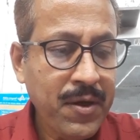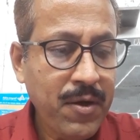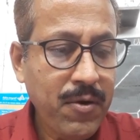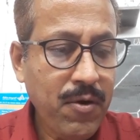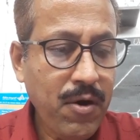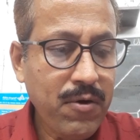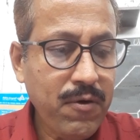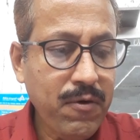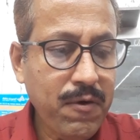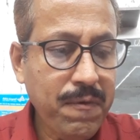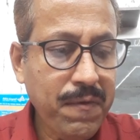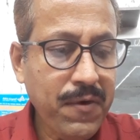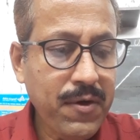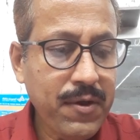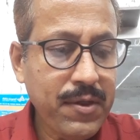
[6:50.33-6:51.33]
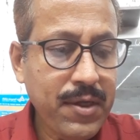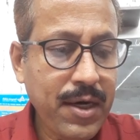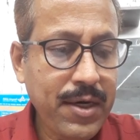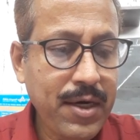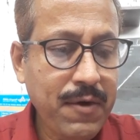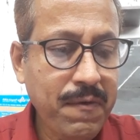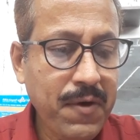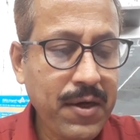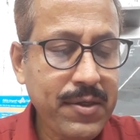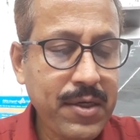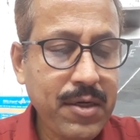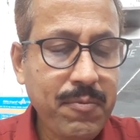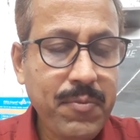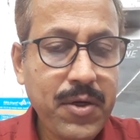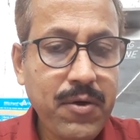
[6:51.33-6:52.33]
Not good for threaded
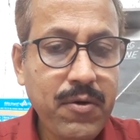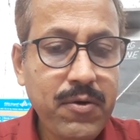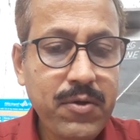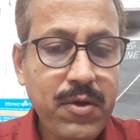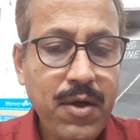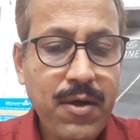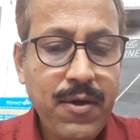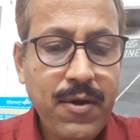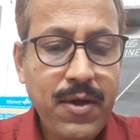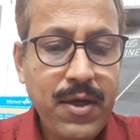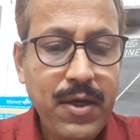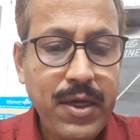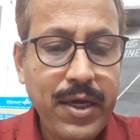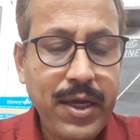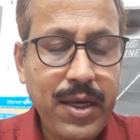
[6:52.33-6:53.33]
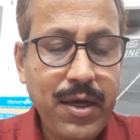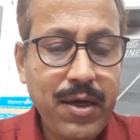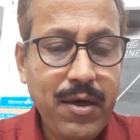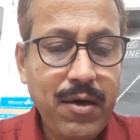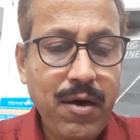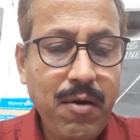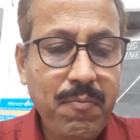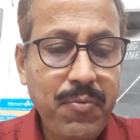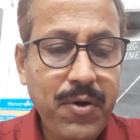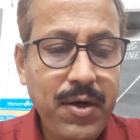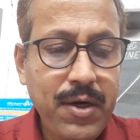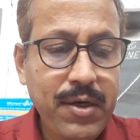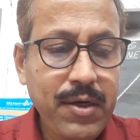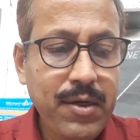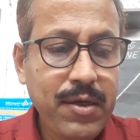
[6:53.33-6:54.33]
fasten, because any
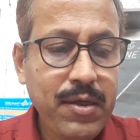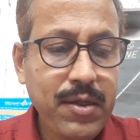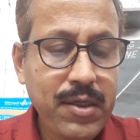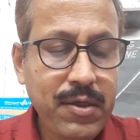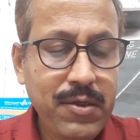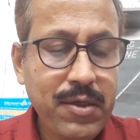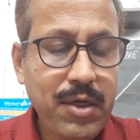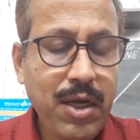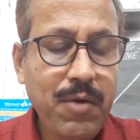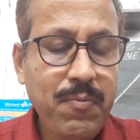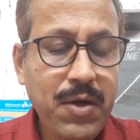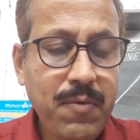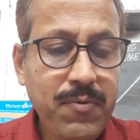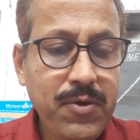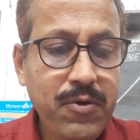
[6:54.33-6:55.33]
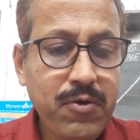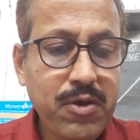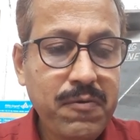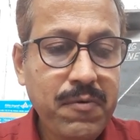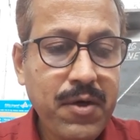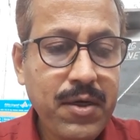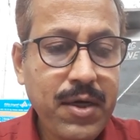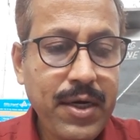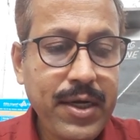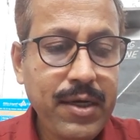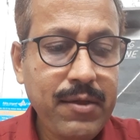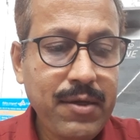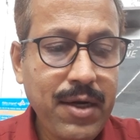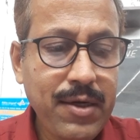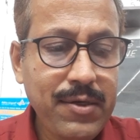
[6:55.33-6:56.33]
component, this aluminum is used for
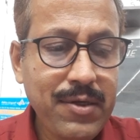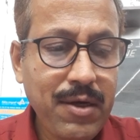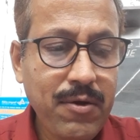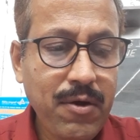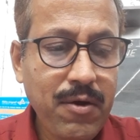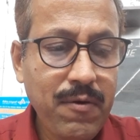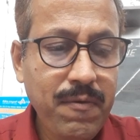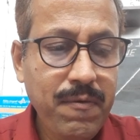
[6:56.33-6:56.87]
cutting threads and all.